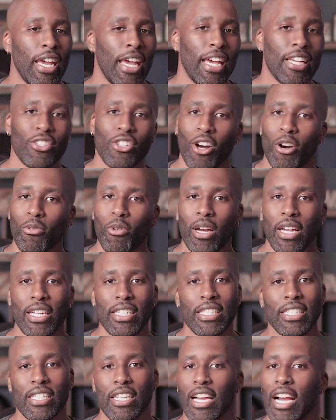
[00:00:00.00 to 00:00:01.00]
As
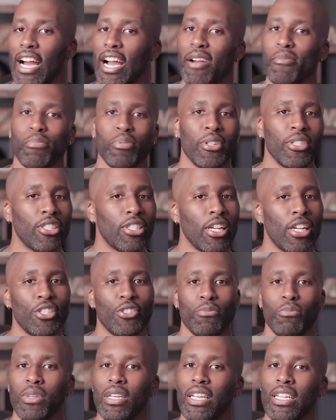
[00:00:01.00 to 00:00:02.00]
always, I appreciate
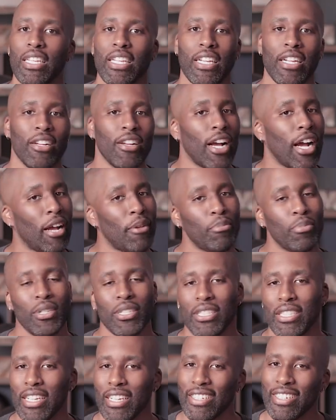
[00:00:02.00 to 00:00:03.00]
you being here. I
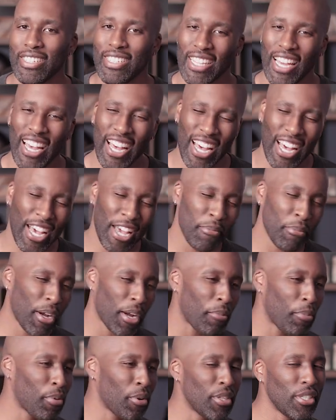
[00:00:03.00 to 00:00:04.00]
appreciate your time. I
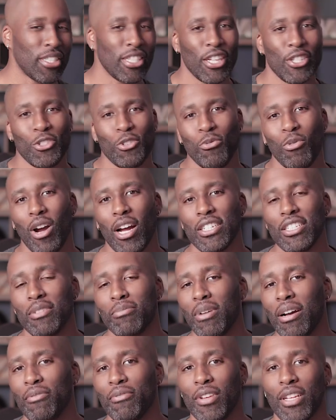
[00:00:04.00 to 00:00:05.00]
appreciate you
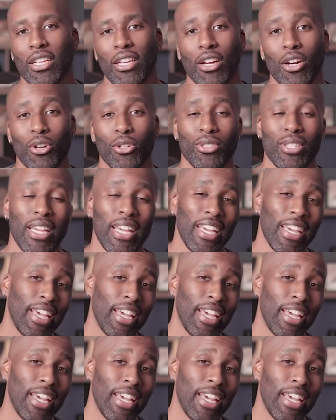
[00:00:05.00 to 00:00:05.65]
watching my videos.